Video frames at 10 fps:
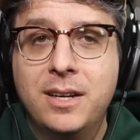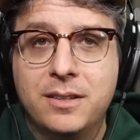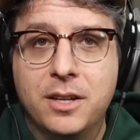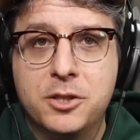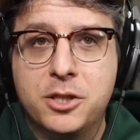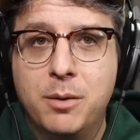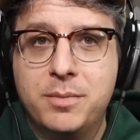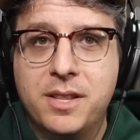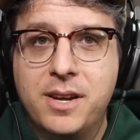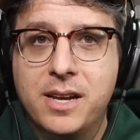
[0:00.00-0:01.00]
Let's jump
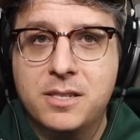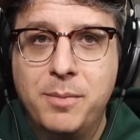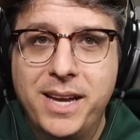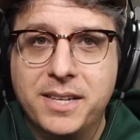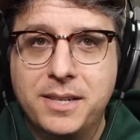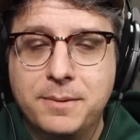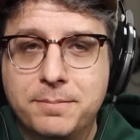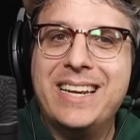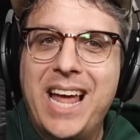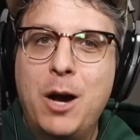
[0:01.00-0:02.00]
to the next mic.
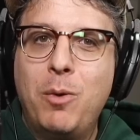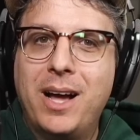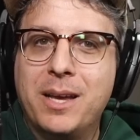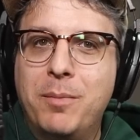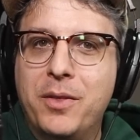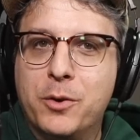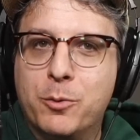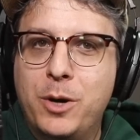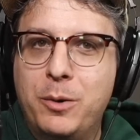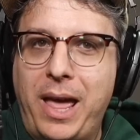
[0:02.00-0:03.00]
Now I am on the
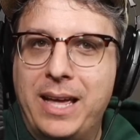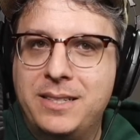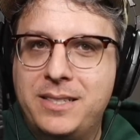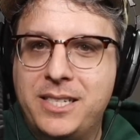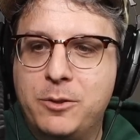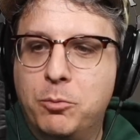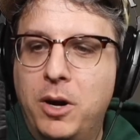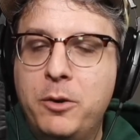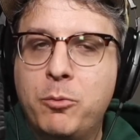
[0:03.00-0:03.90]
Rode N T one,